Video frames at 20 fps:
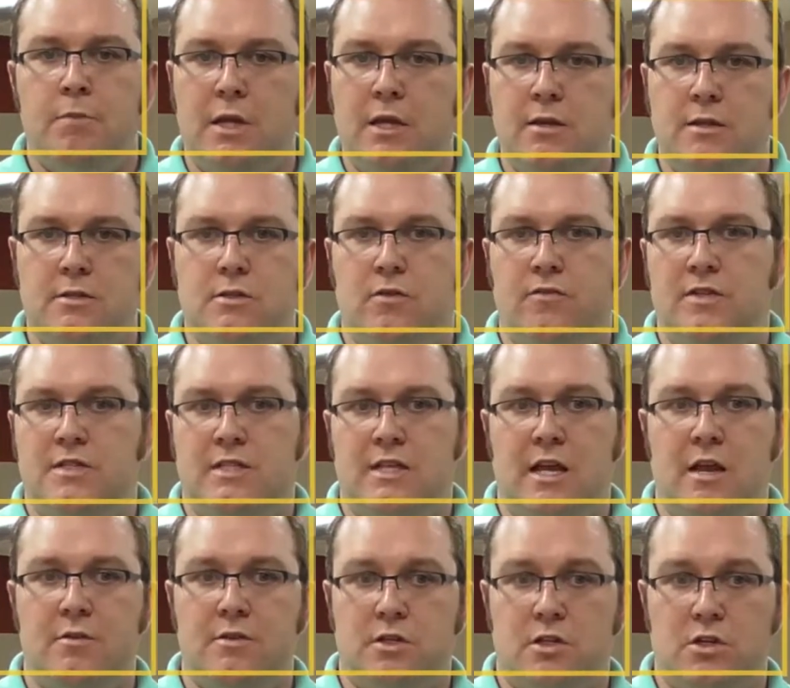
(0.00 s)
Because
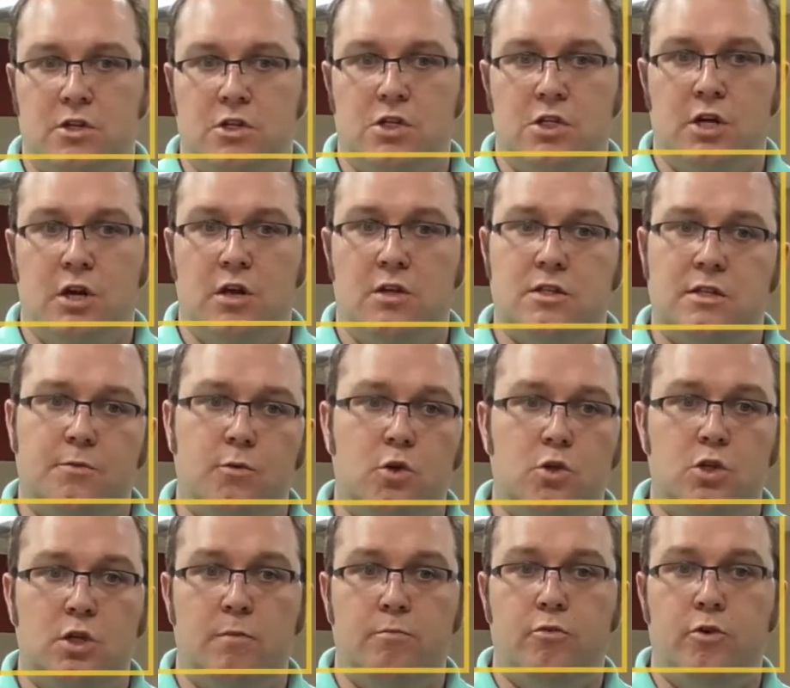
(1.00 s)
obviously there's a good chance I'm
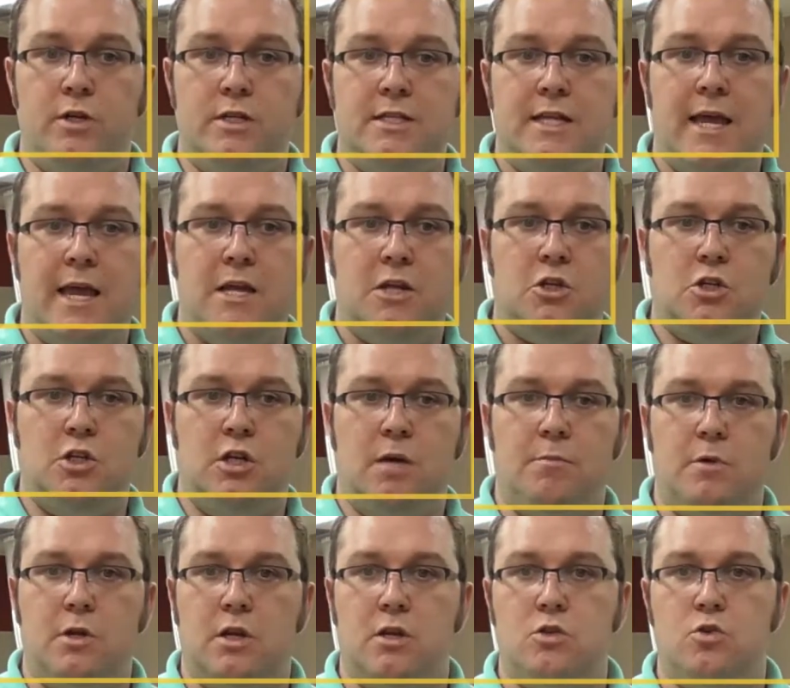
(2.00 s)
not doing protection.
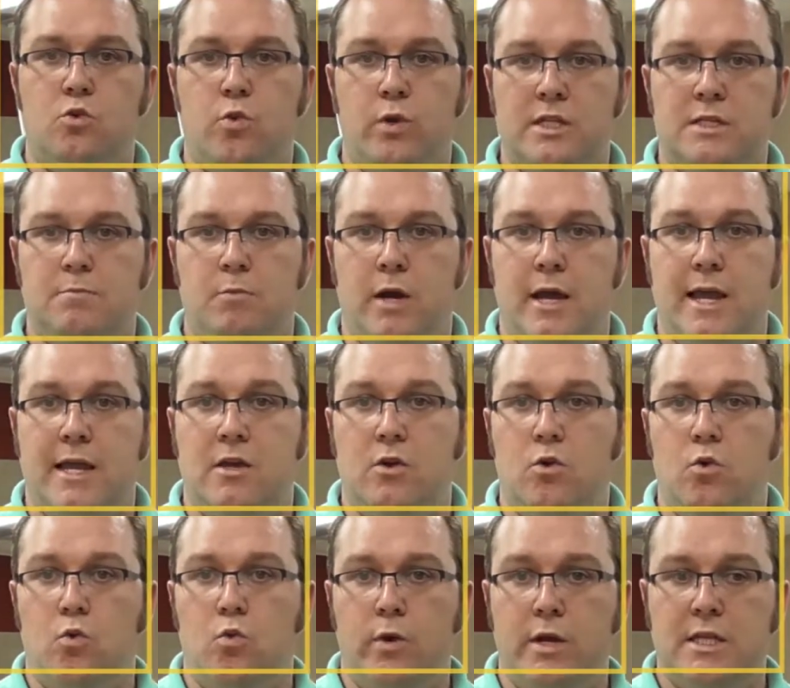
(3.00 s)
I'm going to twist my
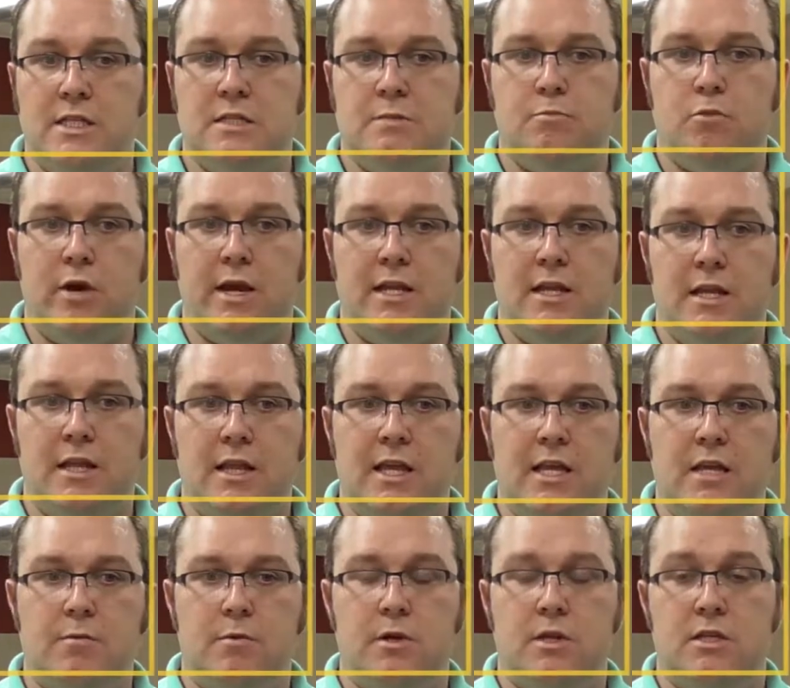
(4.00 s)
ankle, re-sprain the
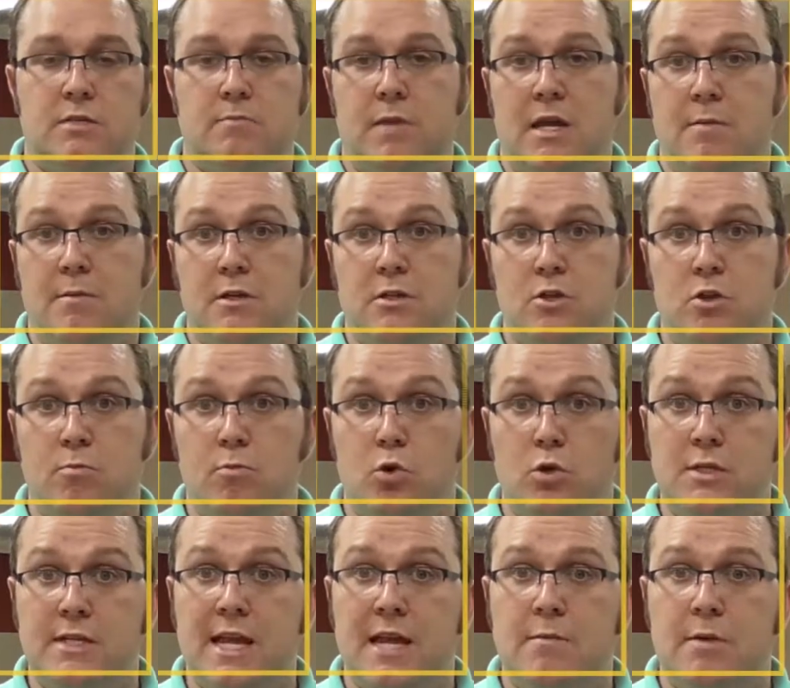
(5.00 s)
ligaments, maybe do
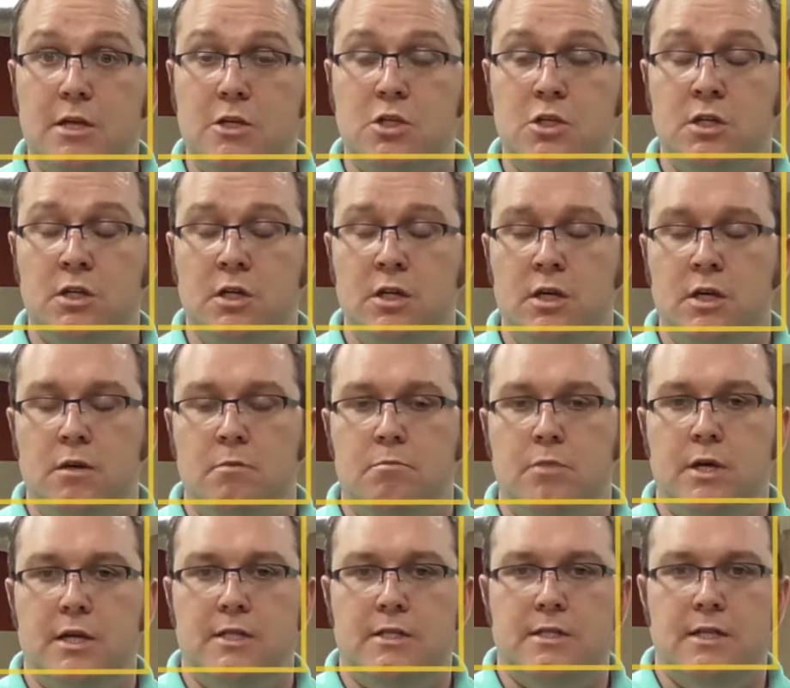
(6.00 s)
more damage.
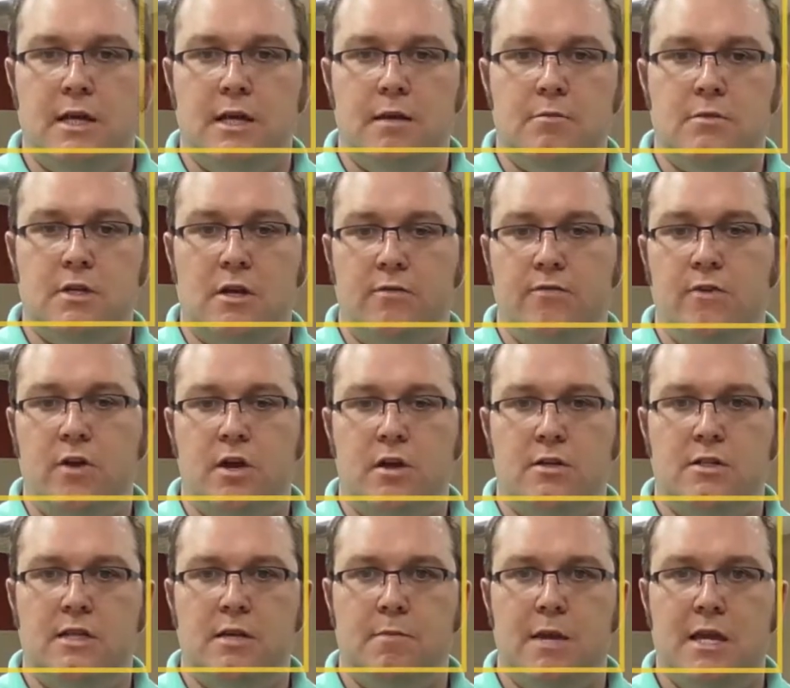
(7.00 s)
But so at
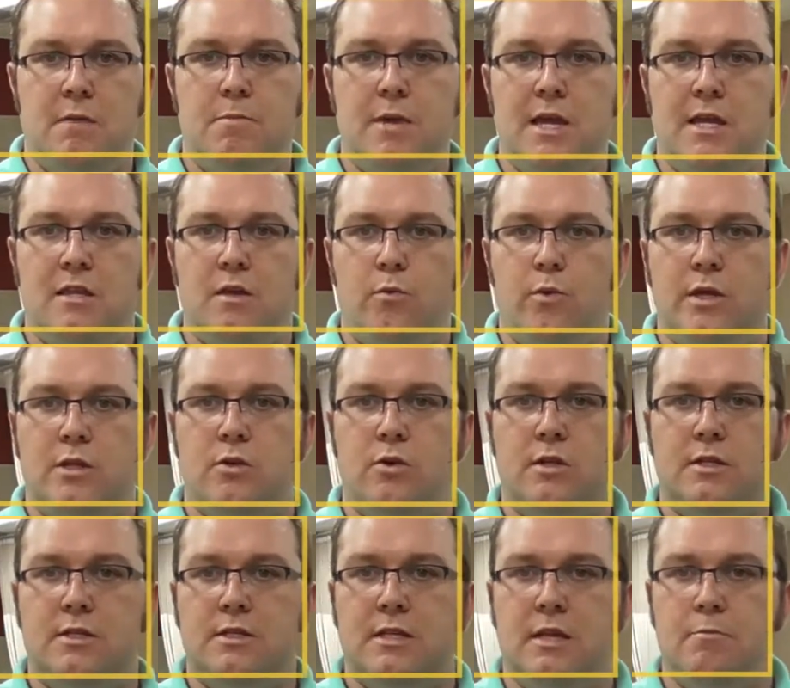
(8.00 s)
first it may be that we're
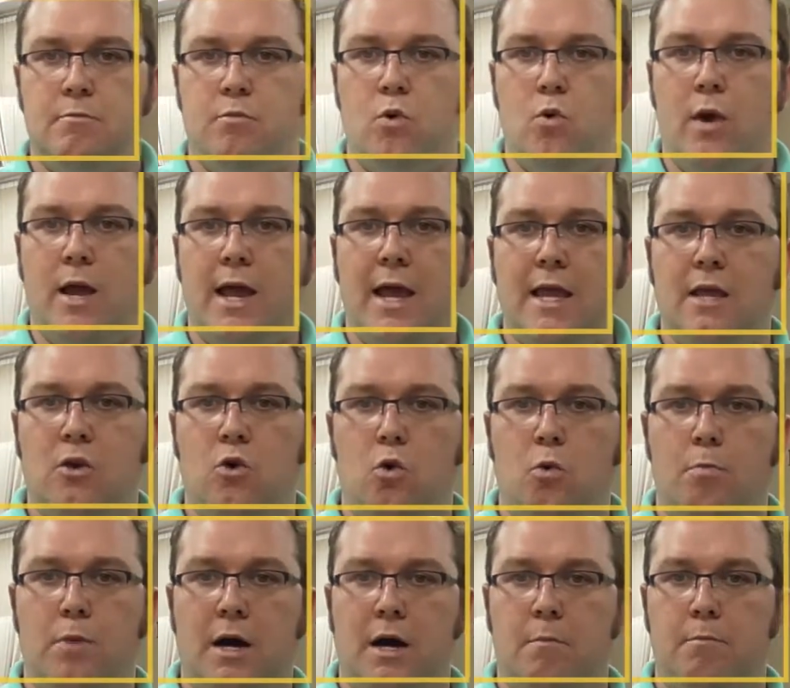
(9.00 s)
doing simple
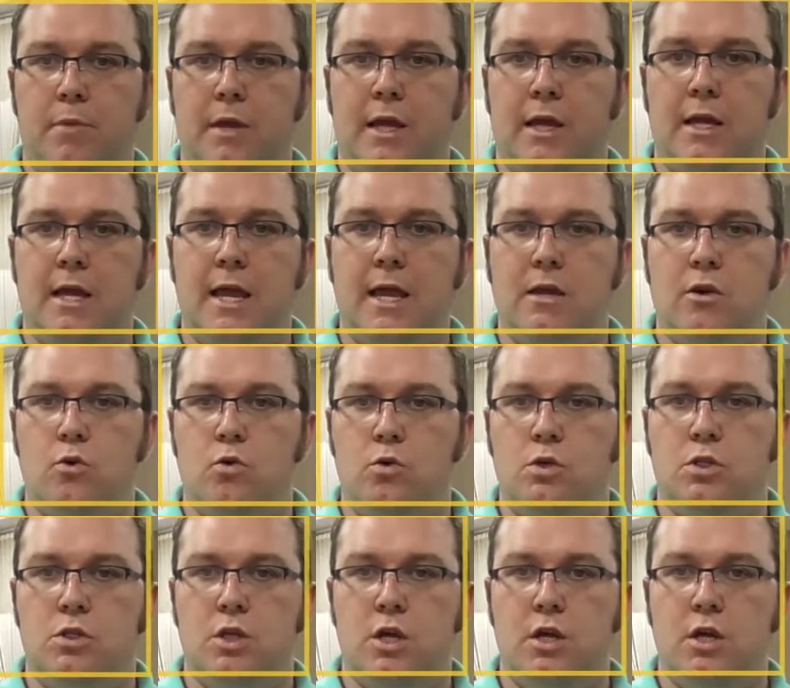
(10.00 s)
ankle pumping and
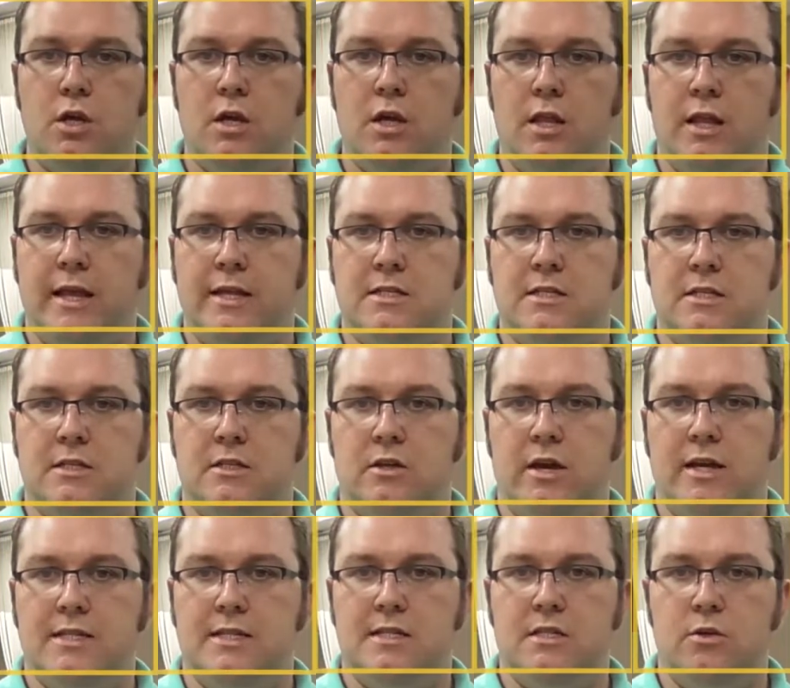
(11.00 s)
ankle circle
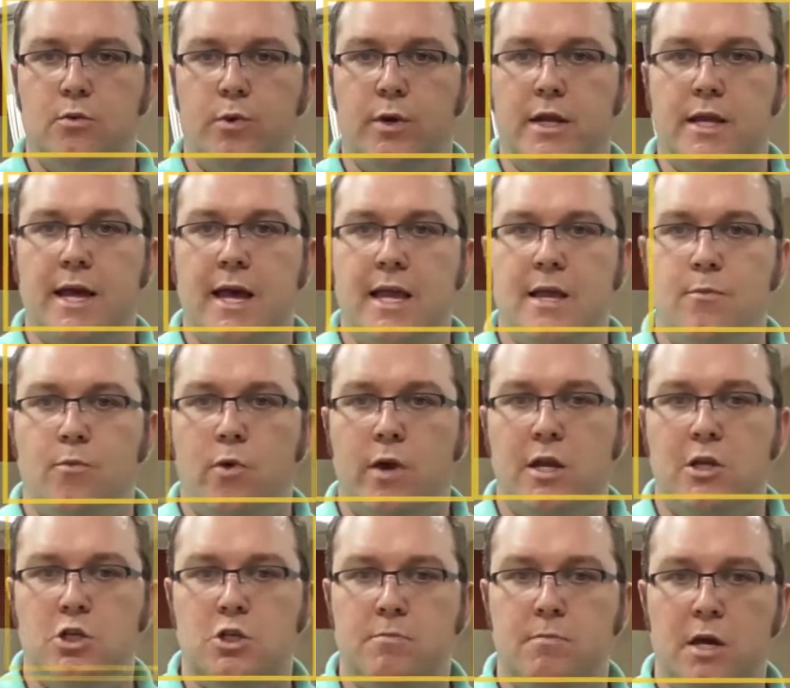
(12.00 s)
exercises to regain
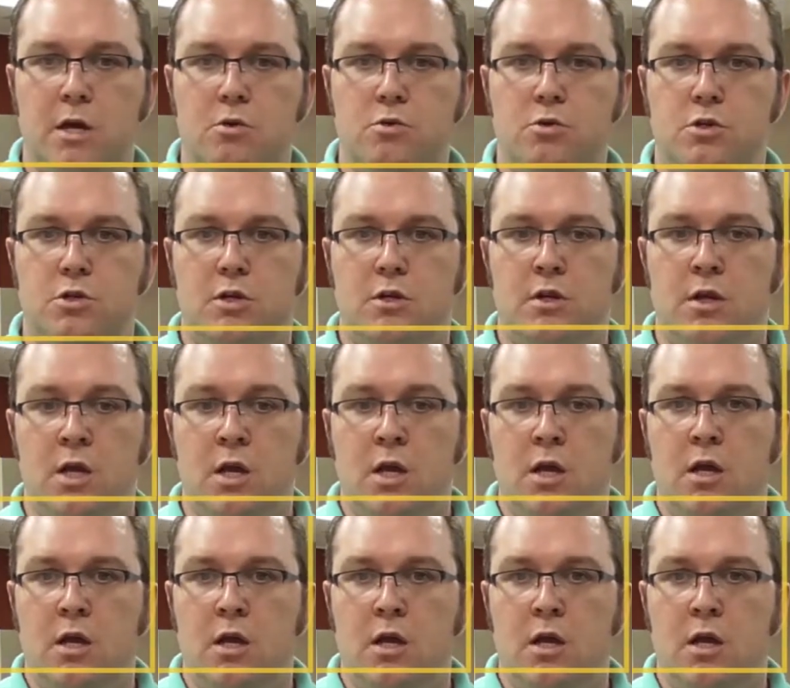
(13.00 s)
range of motion.